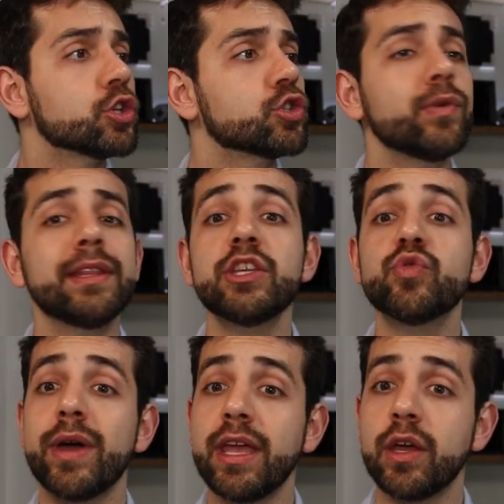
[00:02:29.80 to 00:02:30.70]
So in
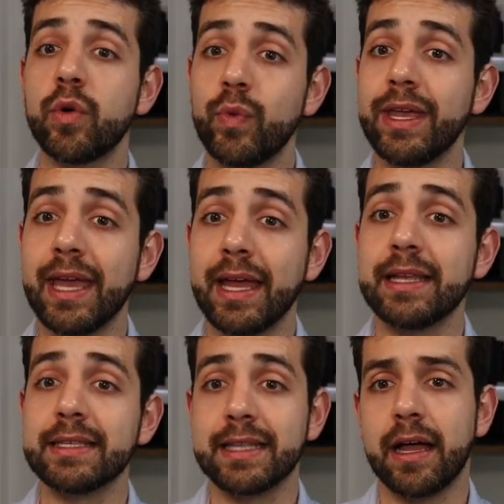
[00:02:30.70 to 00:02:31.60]
this way, we
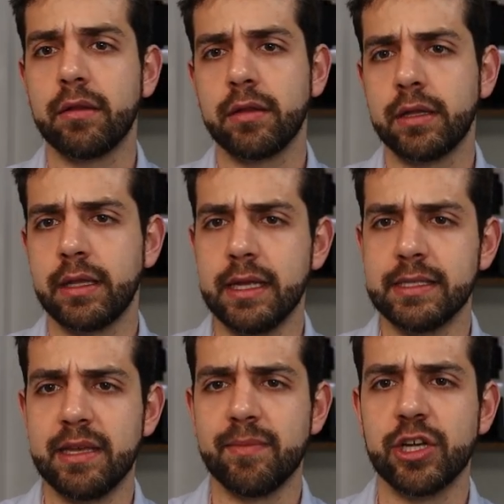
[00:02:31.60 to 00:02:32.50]
can install
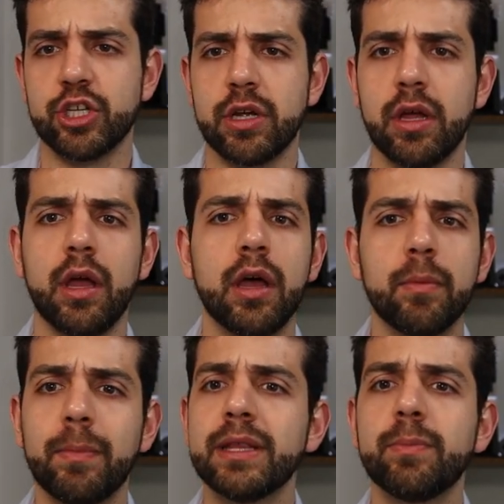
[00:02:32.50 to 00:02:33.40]
this image.
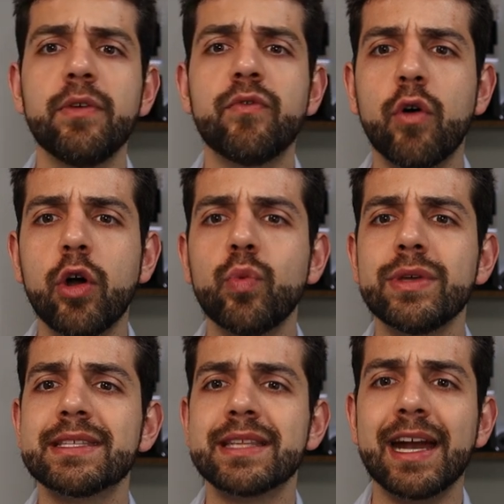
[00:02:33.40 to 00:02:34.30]
But before
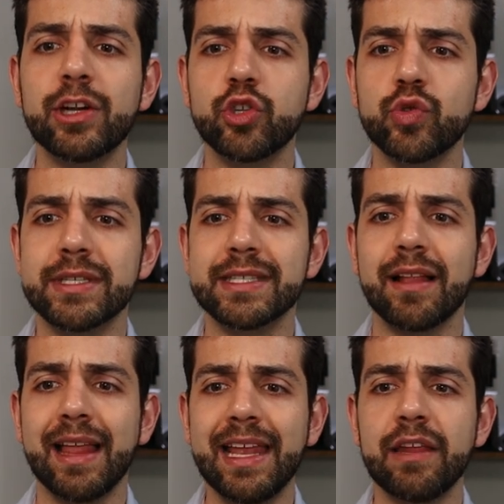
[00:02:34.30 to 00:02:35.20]
we start to
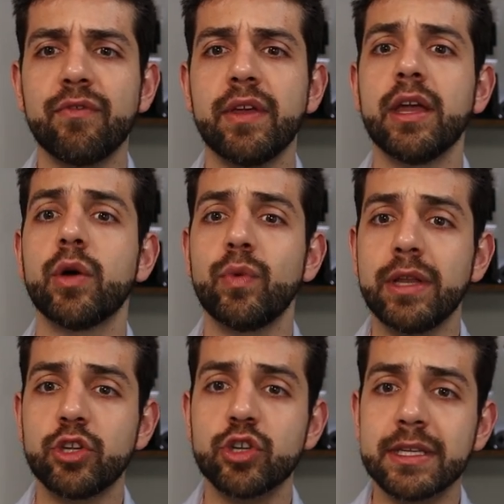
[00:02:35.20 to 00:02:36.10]
install anything, we
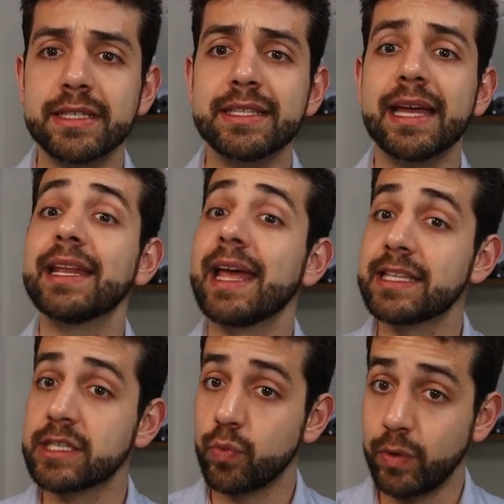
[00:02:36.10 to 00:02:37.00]
need to understand
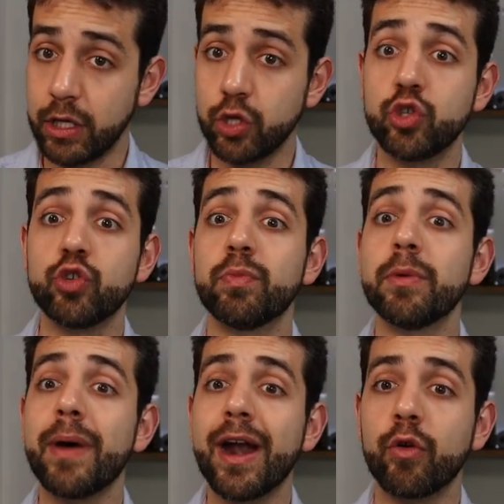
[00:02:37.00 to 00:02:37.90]
that we need to
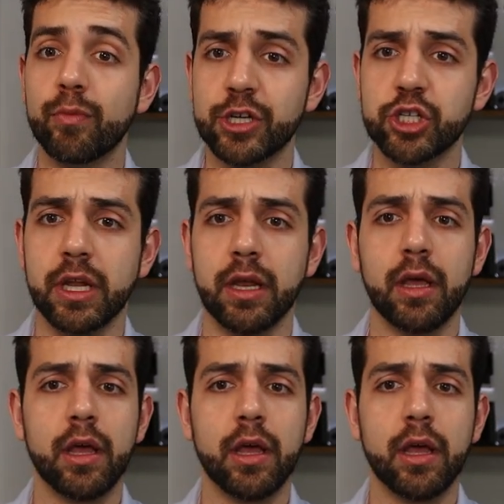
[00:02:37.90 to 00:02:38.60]
prepare our machine.